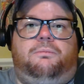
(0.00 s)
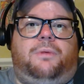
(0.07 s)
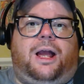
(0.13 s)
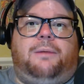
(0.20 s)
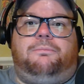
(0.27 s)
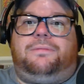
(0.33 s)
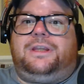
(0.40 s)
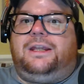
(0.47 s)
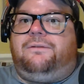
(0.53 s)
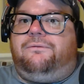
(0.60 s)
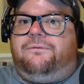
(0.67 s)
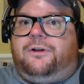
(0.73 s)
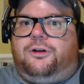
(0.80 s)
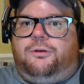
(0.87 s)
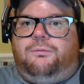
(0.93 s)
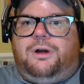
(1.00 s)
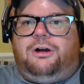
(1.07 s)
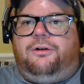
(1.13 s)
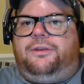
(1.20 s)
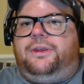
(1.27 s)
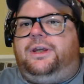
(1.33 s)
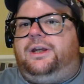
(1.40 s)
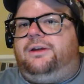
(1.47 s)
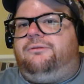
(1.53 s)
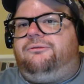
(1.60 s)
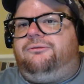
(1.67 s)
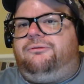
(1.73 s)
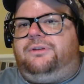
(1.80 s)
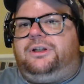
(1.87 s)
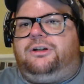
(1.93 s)
I did very well on the
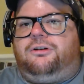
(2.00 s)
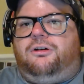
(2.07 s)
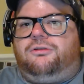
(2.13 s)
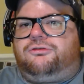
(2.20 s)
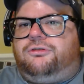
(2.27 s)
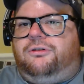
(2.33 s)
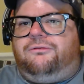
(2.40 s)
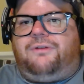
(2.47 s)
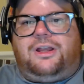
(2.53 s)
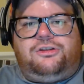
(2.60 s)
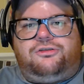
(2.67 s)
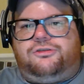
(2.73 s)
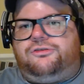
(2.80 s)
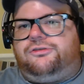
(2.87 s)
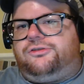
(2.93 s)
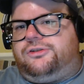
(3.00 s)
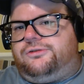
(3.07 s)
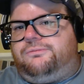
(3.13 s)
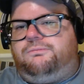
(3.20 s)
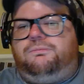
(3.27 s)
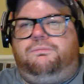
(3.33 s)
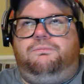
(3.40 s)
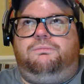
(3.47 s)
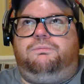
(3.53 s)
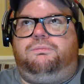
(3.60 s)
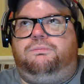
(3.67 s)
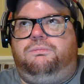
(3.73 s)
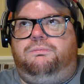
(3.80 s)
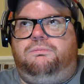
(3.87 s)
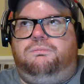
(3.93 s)
Fleer Ultra Avengers
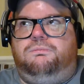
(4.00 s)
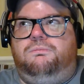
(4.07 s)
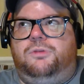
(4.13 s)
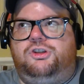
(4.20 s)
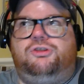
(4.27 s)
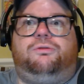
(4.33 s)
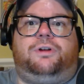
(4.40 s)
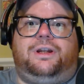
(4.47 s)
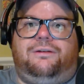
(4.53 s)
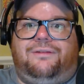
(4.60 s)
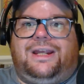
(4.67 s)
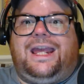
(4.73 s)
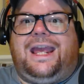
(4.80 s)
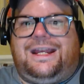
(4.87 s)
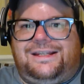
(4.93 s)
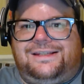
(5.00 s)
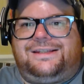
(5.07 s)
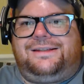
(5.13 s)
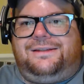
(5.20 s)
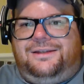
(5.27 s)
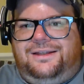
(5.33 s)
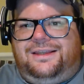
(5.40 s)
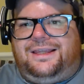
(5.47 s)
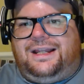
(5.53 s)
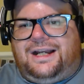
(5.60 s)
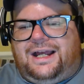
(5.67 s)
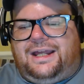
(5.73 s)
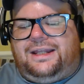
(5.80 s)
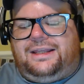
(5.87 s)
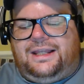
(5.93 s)
majority of a case that
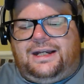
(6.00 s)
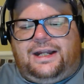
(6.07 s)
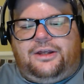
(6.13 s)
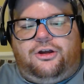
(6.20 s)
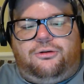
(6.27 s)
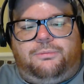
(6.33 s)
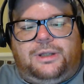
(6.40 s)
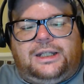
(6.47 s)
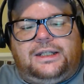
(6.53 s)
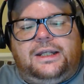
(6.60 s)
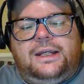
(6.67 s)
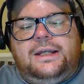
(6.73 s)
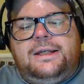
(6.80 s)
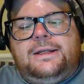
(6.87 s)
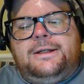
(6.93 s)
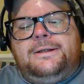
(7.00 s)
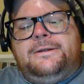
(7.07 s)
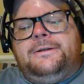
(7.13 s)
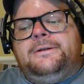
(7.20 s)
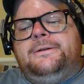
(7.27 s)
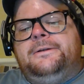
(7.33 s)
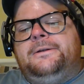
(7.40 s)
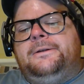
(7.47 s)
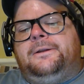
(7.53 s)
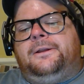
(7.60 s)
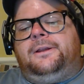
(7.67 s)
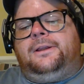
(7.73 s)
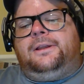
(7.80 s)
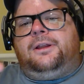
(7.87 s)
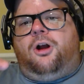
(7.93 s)
I opened.
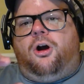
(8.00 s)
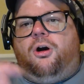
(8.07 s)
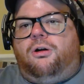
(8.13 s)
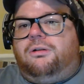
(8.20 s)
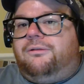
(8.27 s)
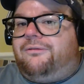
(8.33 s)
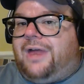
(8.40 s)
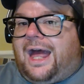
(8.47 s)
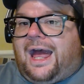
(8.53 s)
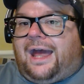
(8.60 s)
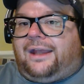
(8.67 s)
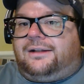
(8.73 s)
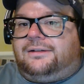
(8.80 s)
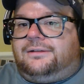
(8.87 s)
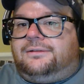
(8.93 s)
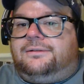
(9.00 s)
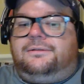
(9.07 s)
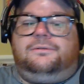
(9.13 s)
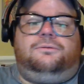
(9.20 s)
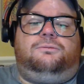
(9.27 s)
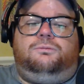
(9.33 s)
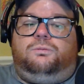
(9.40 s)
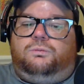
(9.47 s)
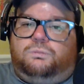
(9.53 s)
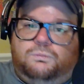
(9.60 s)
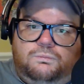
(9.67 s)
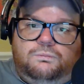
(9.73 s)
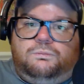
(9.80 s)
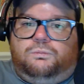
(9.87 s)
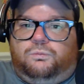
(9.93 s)
All of that
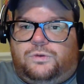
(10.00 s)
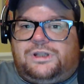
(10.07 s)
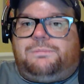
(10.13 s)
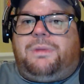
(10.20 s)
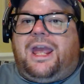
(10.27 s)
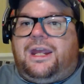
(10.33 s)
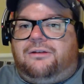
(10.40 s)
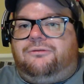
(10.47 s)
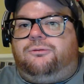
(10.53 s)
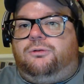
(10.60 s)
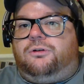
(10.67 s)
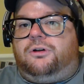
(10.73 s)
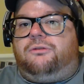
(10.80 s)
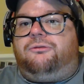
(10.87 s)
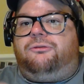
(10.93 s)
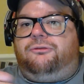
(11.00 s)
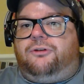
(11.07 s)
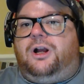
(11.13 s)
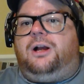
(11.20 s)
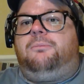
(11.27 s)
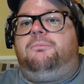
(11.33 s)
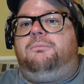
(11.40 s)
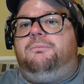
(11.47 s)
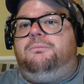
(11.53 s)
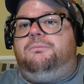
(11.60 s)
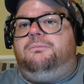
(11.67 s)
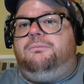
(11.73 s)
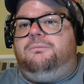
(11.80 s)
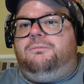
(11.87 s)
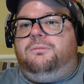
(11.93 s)
was paid for from
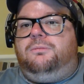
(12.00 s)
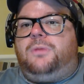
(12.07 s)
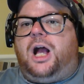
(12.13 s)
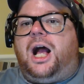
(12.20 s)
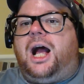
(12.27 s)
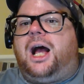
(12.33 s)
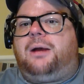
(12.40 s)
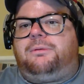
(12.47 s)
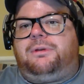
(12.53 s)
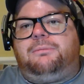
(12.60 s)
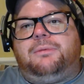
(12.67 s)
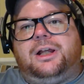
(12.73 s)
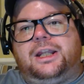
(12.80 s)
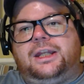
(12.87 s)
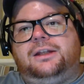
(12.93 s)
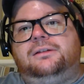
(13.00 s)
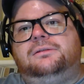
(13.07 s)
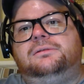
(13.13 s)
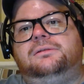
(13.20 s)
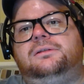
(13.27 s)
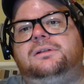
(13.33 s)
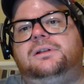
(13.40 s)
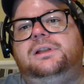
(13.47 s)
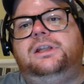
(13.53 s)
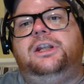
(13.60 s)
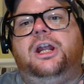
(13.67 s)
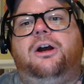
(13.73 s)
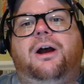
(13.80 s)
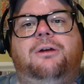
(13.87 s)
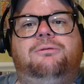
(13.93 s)
hobby money.
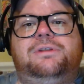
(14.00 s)
I